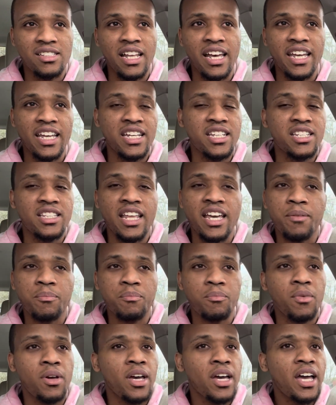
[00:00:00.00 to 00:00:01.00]
Like
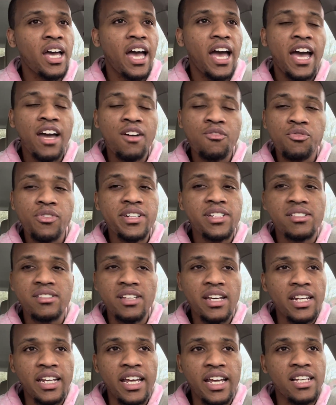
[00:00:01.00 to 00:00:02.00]
every
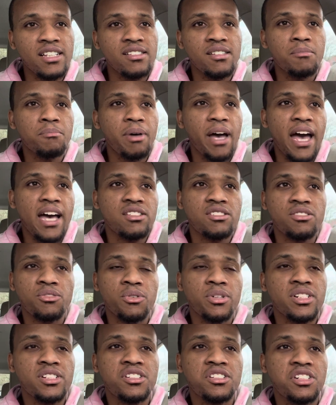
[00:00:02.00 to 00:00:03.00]
Sunday some
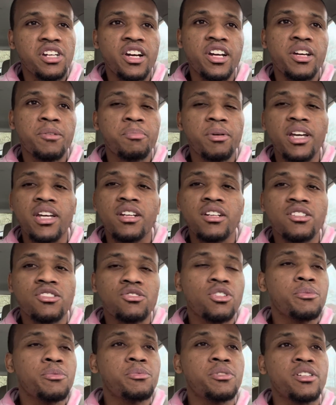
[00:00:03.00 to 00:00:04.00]
pastor is cherry picking a
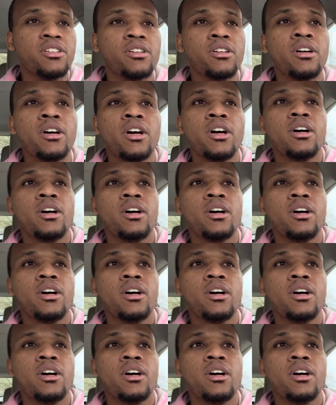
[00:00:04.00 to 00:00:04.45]
scripture,